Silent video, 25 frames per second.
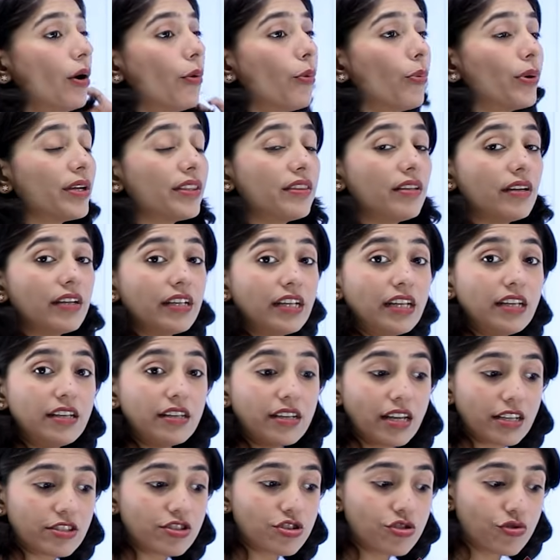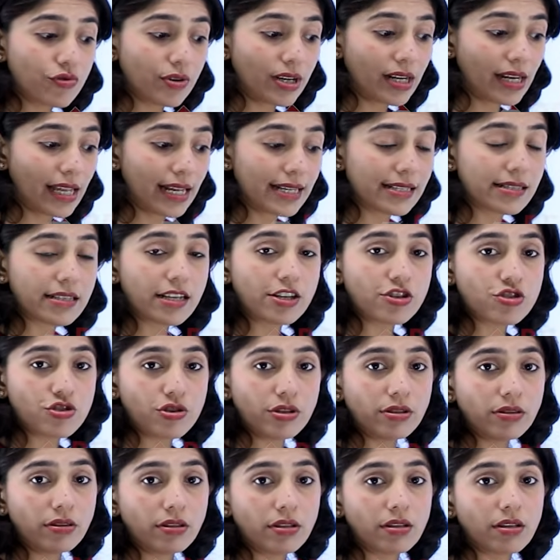with the
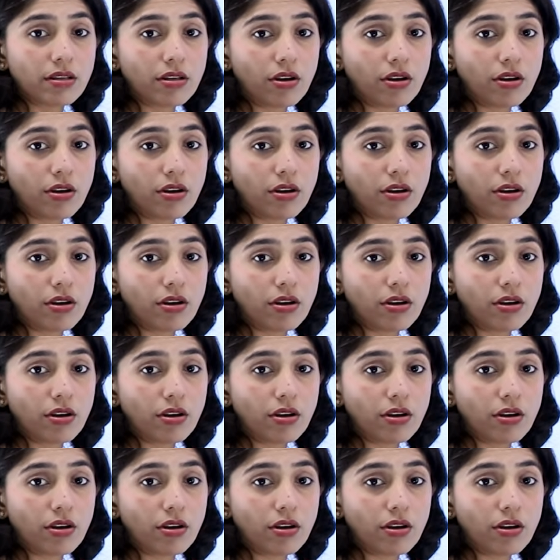industrialization.